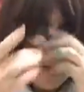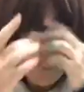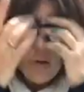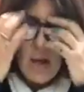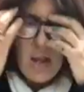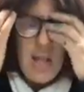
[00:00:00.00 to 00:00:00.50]

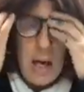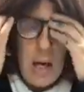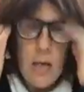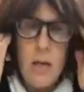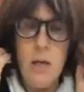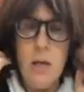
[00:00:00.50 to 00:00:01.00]
I've done
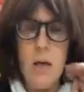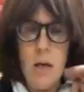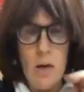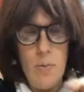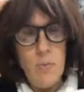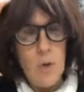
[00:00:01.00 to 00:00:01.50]
that
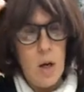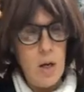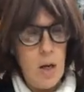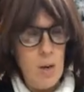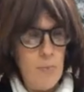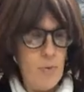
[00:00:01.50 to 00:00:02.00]
a
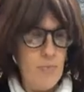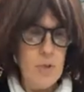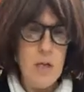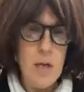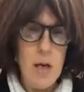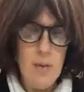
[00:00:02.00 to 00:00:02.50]
number of
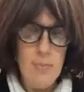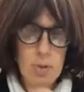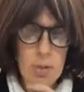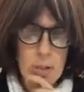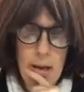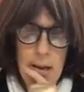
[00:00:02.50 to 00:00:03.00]
times,